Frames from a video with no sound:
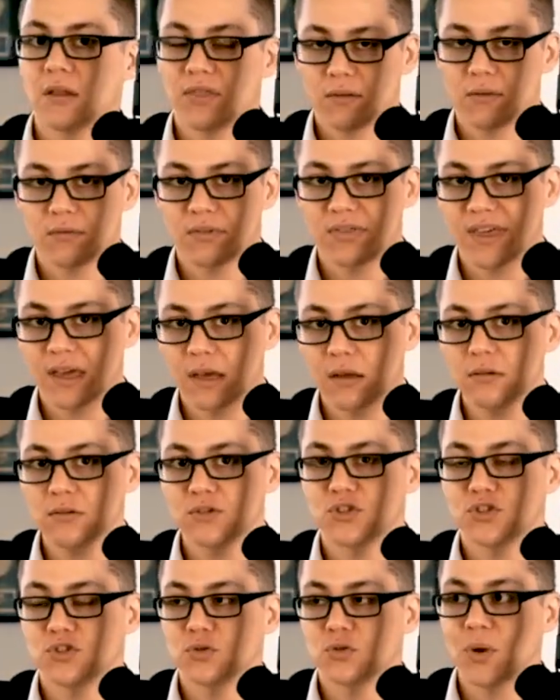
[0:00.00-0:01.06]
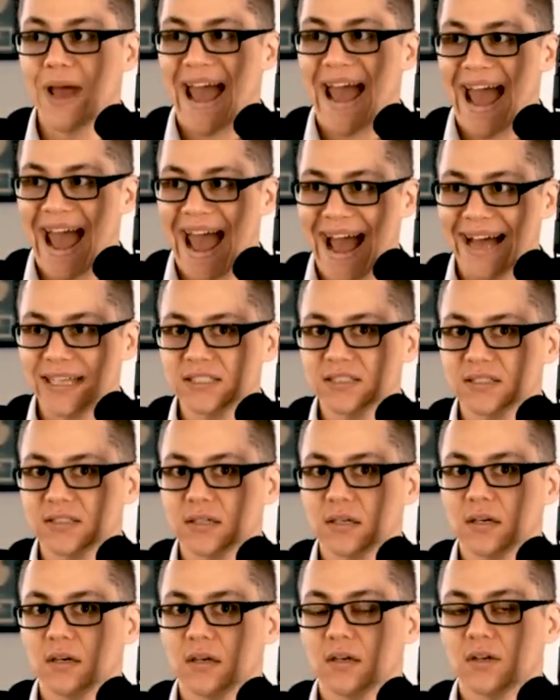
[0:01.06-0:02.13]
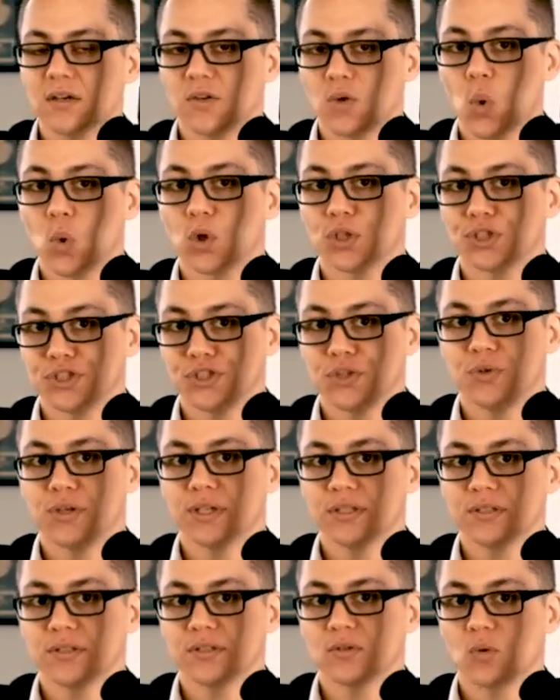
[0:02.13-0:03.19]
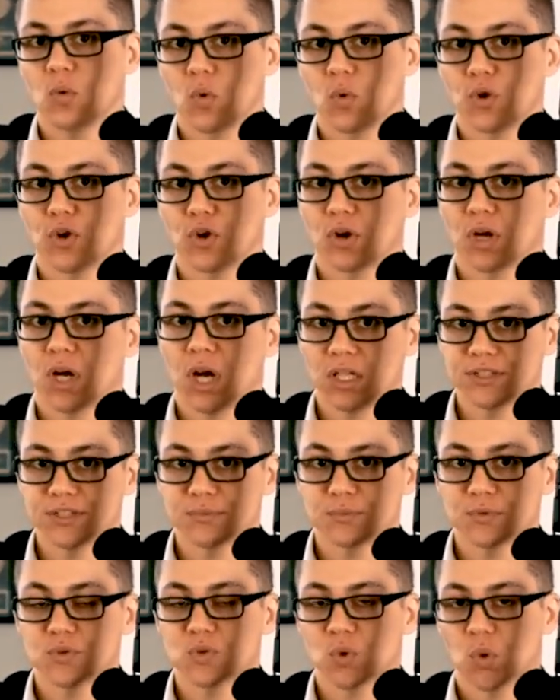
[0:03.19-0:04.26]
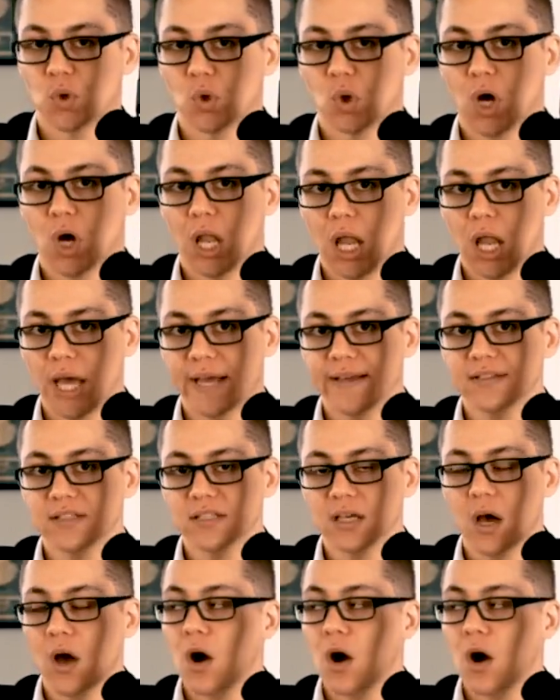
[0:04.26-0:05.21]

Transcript: thing to ask your students or your customers or your clients